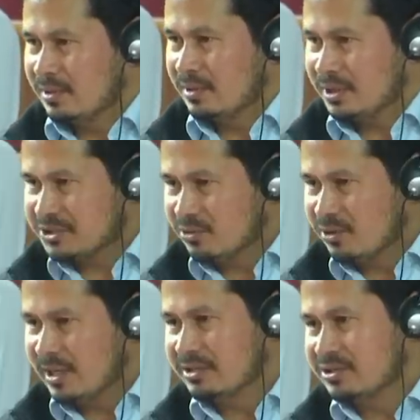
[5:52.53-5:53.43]
there's no
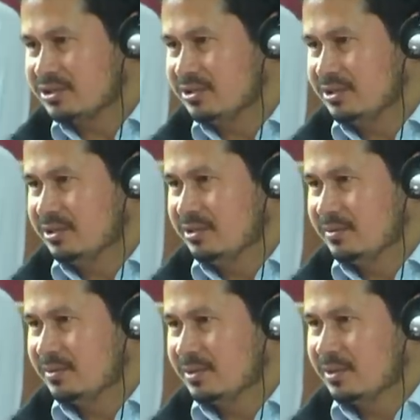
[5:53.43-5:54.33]
electricity,
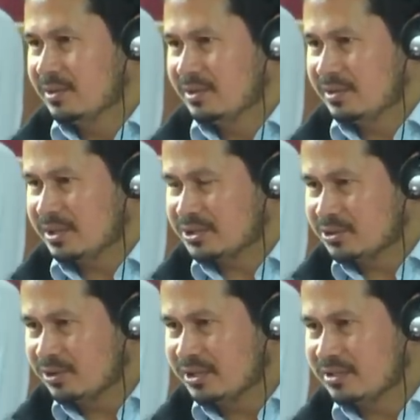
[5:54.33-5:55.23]
there's
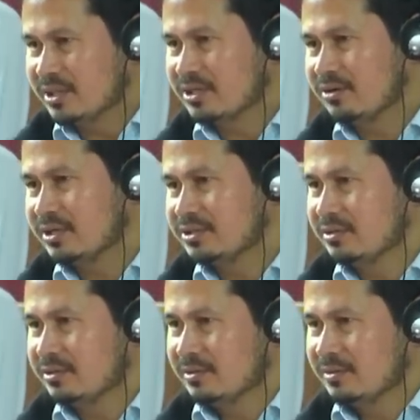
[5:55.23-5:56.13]
no internet
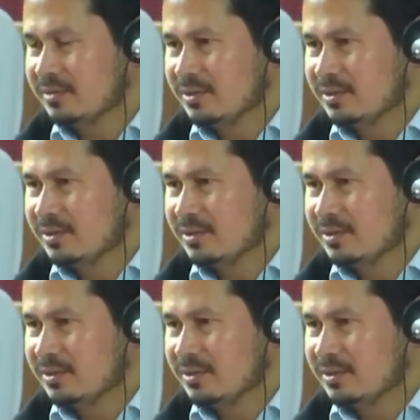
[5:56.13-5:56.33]
connection.